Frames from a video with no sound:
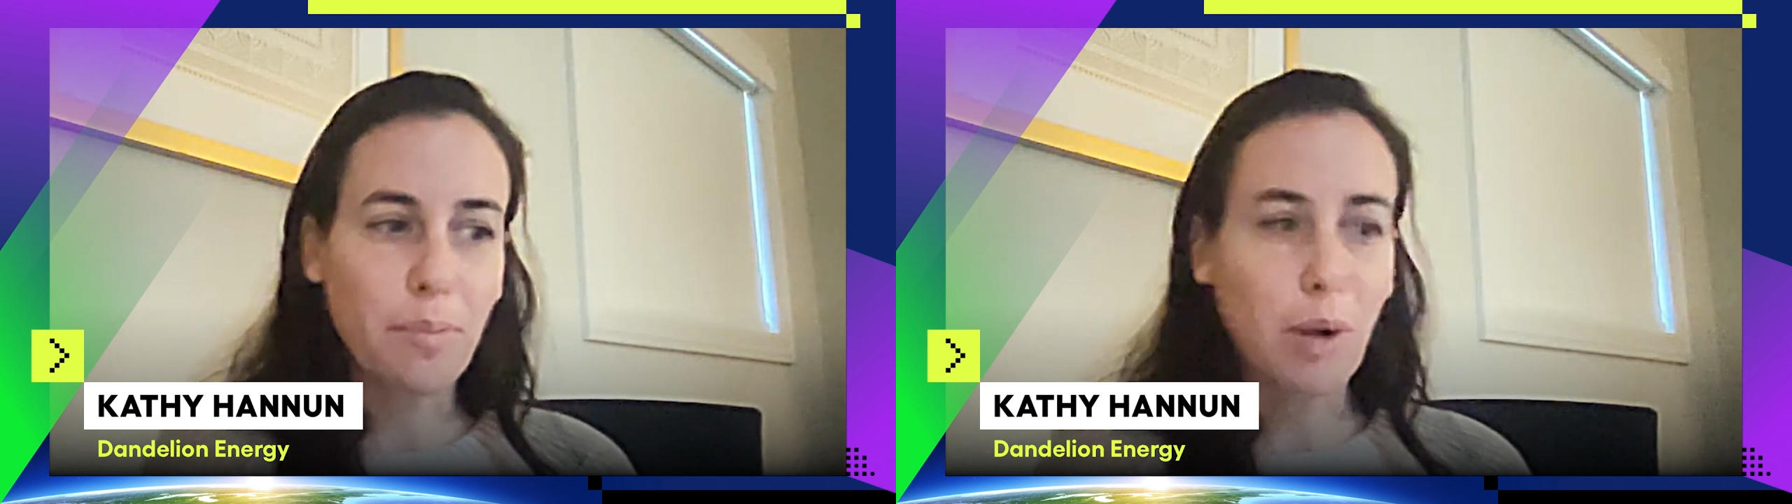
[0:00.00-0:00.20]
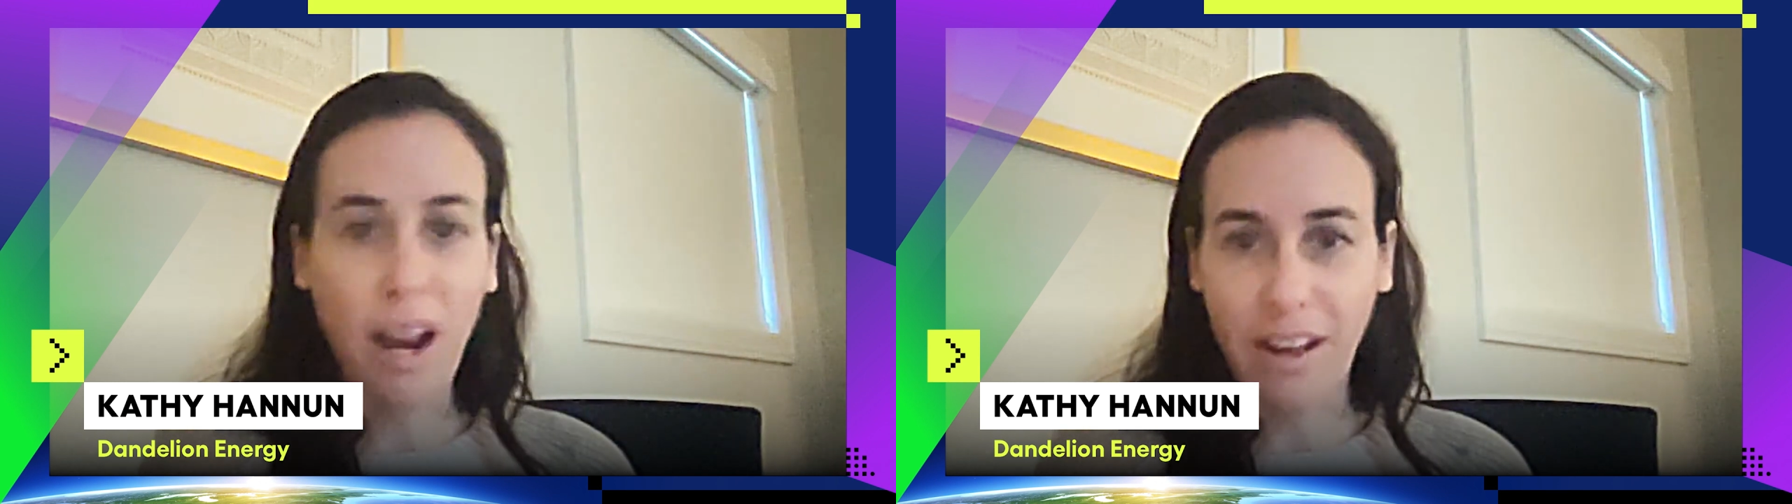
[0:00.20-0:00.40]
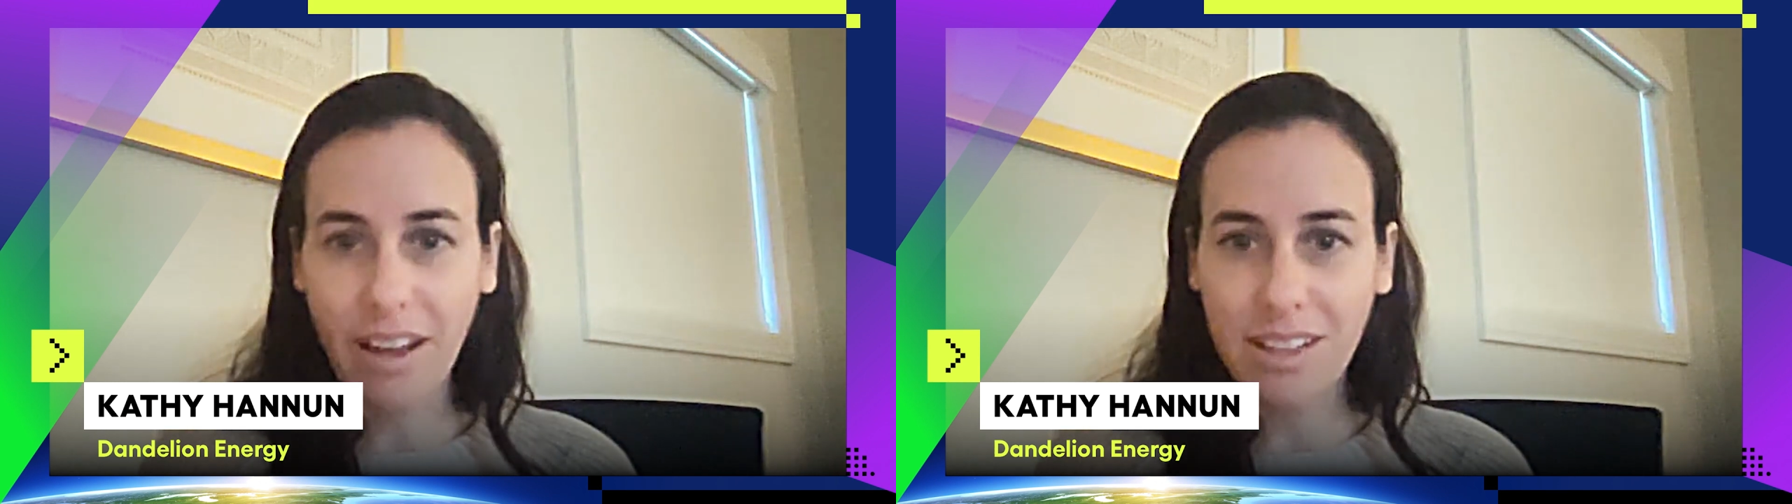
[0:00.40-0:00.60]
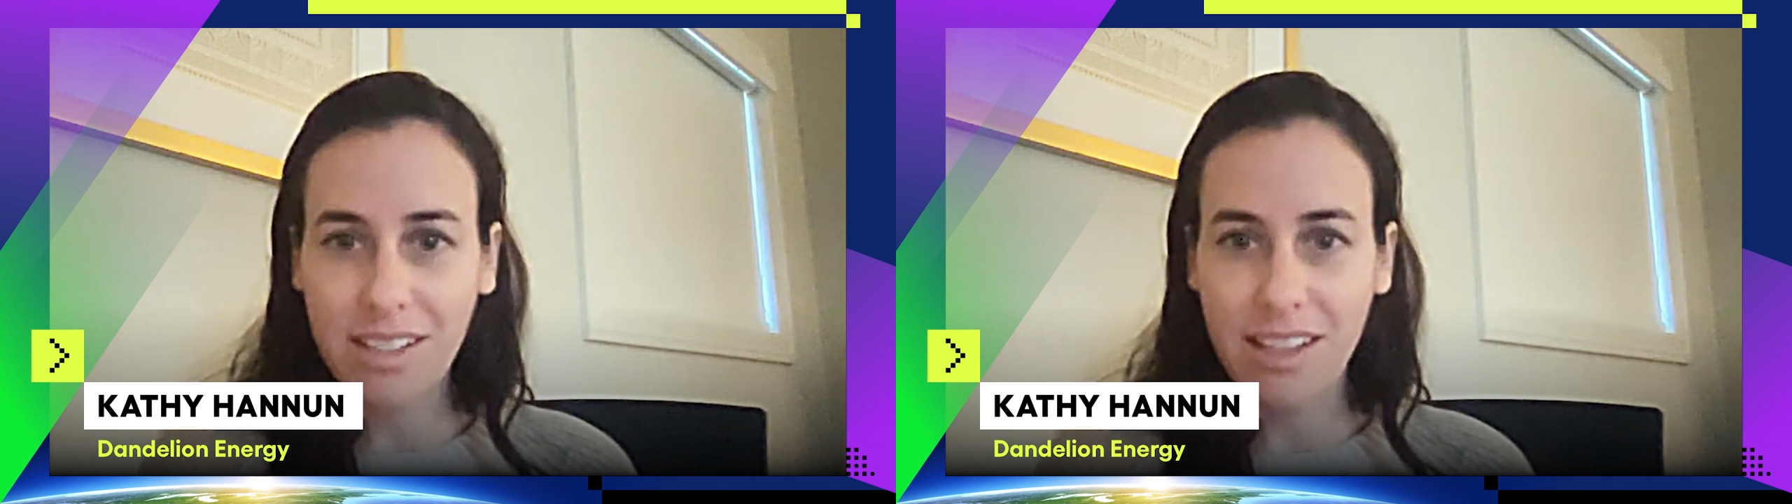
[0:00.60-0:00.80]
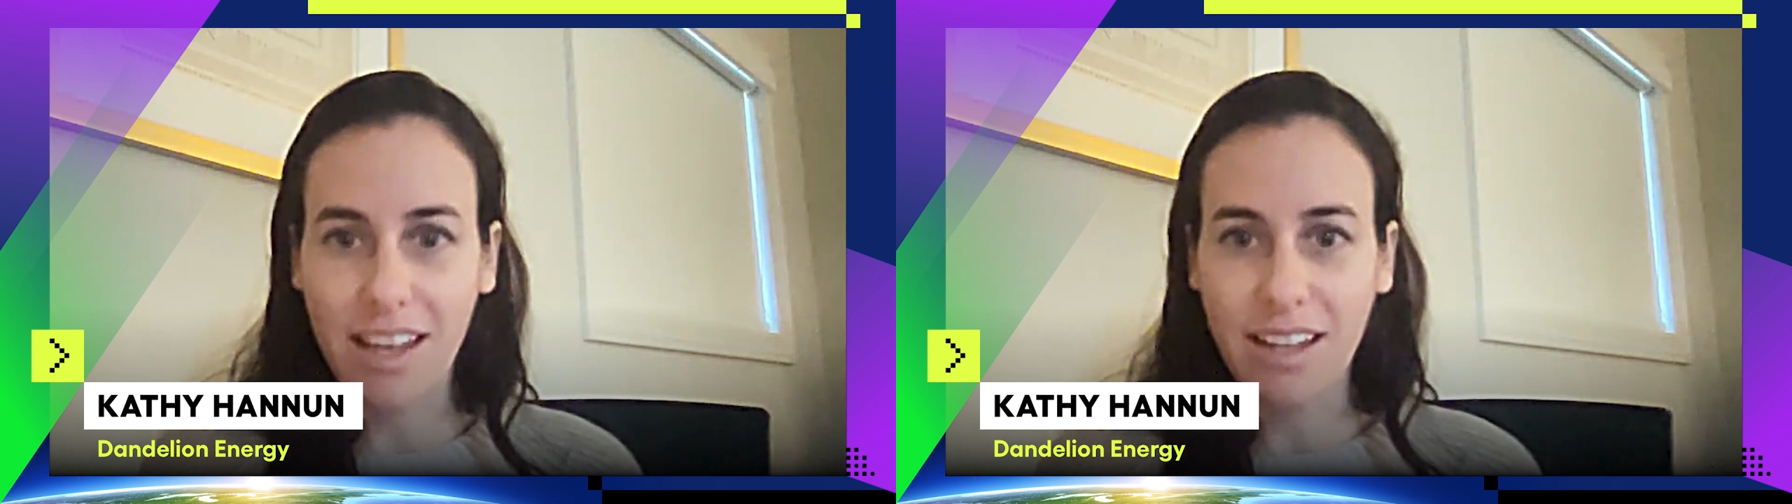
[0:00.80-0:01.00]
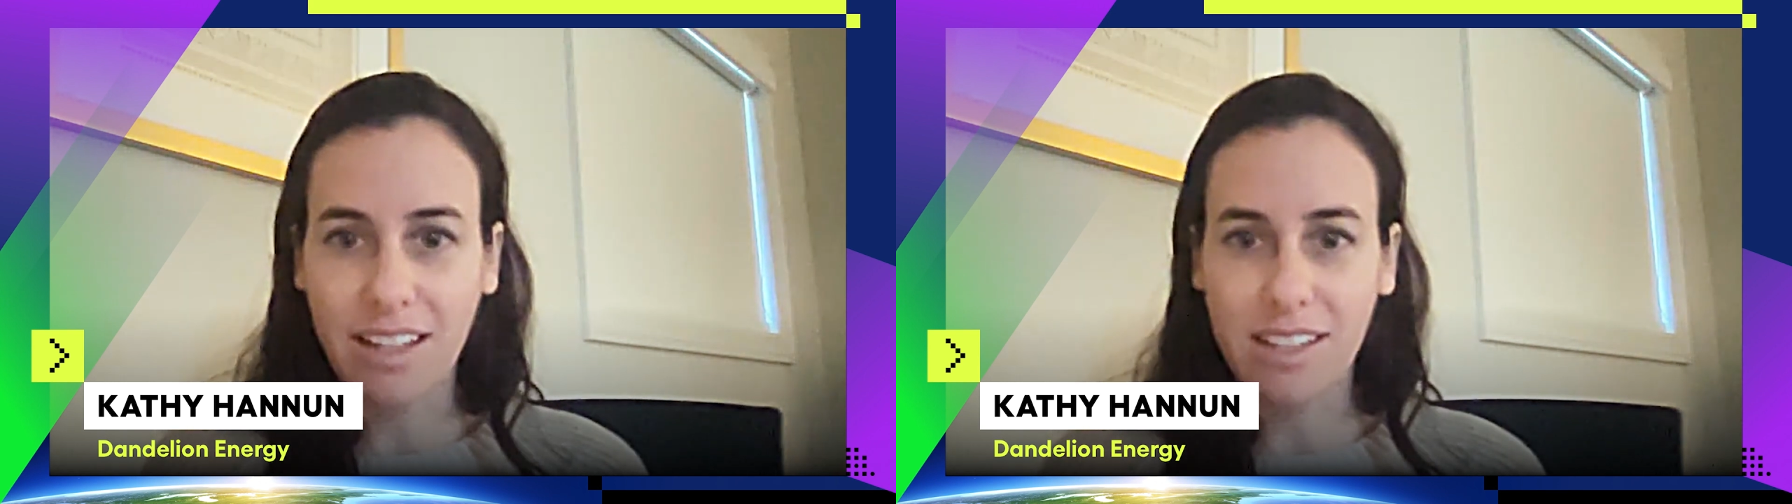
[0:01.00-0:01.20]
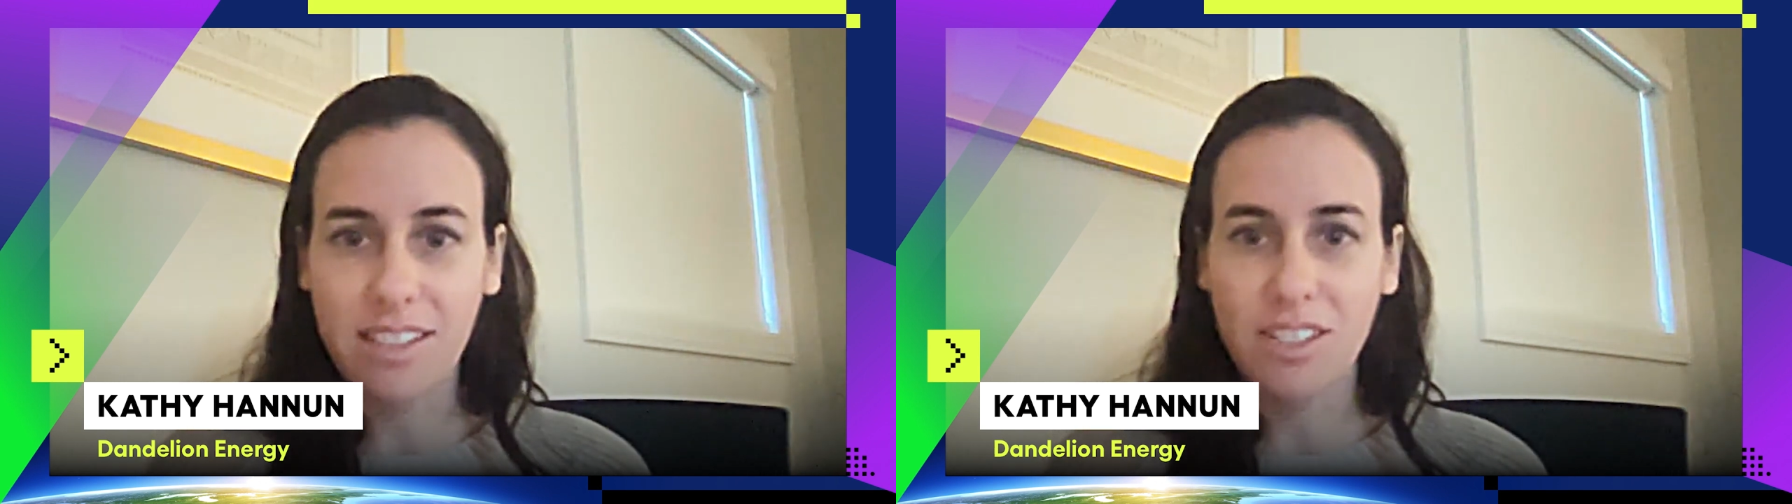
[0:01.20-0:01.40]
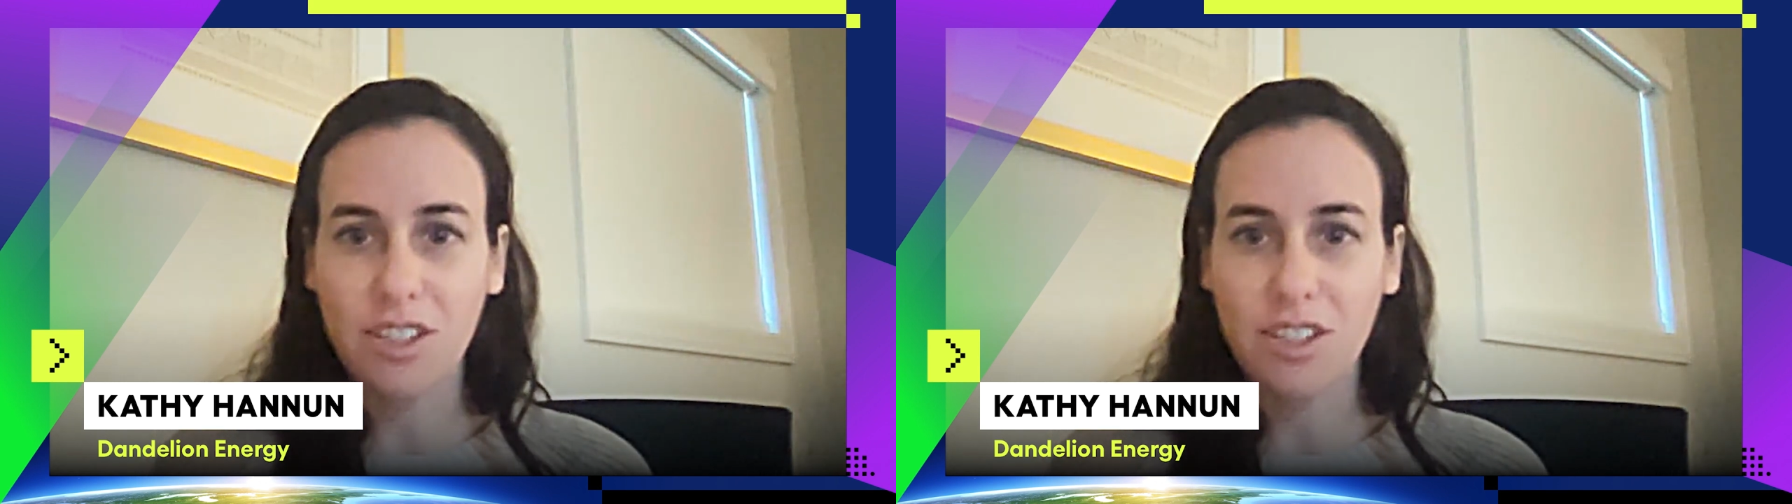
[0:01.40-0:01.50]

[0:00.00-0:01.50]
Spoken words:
product that needs